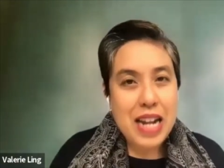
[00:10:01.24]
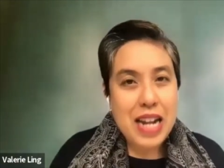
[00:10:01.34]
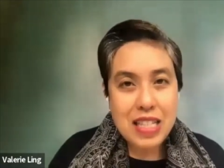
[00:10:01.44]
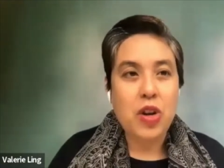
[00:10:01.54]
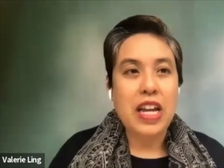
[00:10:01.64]

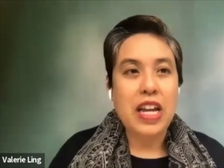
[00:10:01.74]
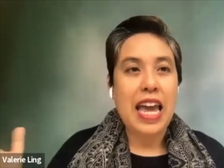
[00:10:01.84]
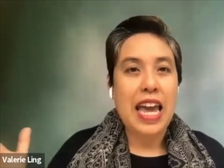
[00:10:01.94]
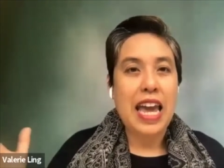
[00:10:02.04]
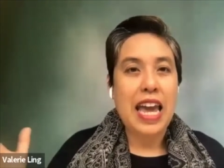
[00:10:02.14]
I've been
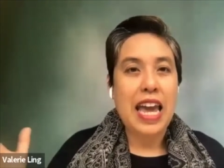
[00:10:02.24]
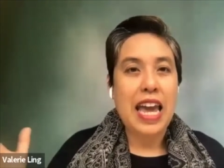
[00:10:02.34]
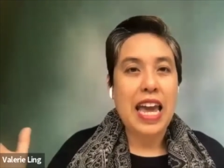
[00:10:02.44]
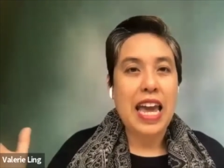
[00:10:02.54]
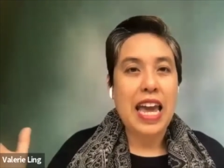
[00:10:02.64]
asked to talk
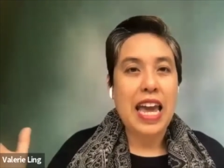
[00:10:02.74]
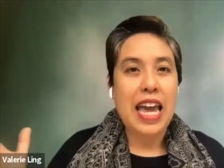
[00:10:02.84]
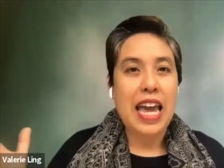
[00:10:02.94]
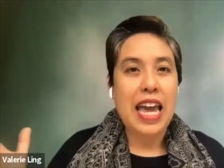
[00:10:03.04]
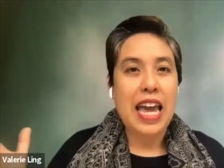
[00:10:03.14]

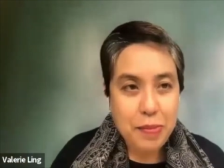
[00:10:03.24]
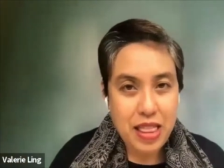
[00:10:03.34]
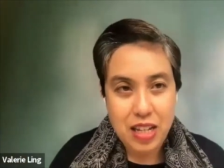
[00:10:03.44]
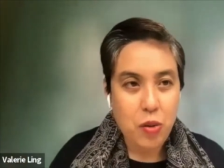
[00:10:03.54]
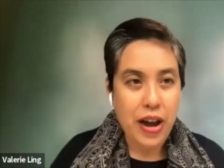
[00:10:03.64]
heaps
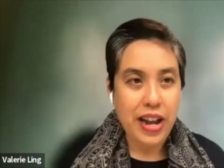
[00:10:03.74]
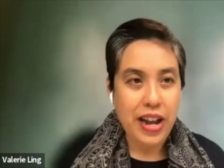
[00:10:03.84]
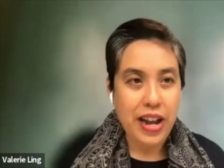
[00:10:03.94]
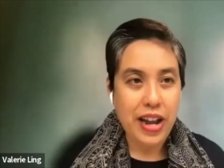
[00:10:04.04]
about this thing